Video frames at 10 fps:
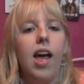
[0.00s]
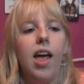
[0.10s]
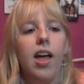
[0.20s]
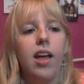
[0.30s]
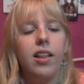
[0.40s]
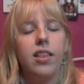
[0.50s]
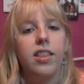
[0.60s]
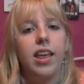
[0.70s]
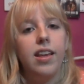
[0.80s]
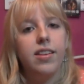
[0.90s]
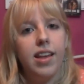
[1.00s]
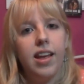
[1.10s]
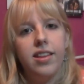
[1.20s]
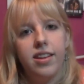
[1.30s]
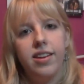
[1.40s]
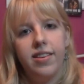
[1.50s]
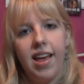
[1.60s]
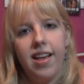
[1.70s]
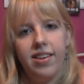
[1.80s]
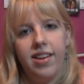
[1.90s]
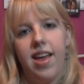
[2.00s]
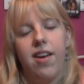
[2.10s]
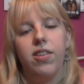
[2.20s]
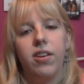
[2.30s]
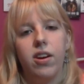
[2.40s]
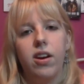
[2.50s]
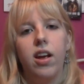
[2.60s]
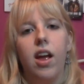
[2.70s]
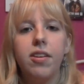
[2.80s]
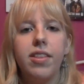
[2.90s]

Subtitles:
and they send an assassin after her.